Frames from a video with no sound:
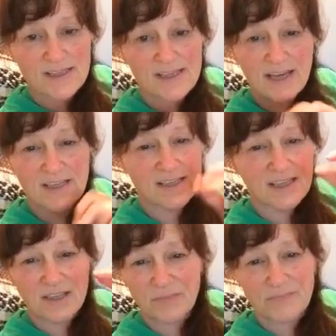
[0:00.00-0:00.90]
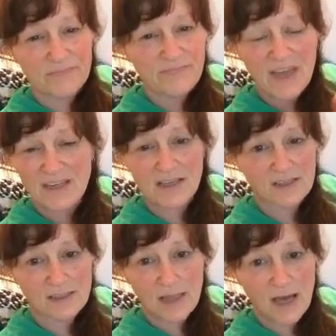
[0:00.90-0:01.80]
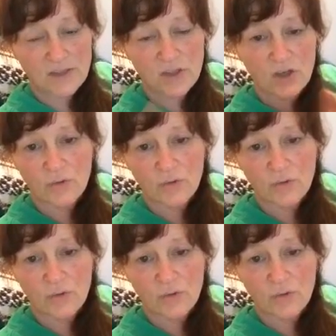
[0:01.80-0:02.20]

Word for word: This instant it doesn't last.